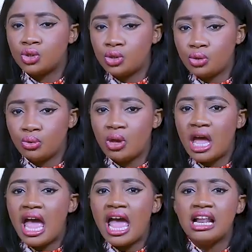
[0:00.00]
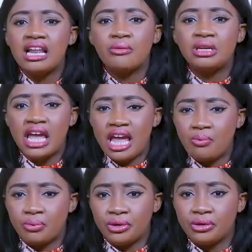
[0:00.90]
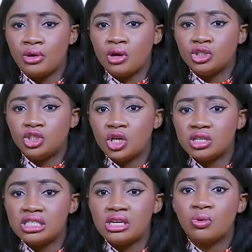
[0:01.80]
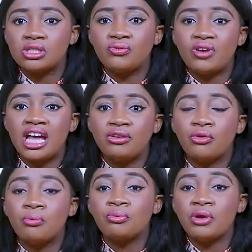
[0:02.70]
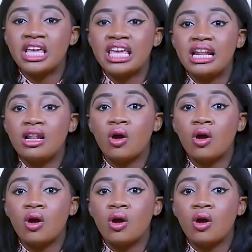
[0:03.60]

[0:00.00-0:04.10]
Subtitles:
2. Earlier in April, Johnson was fined for breaking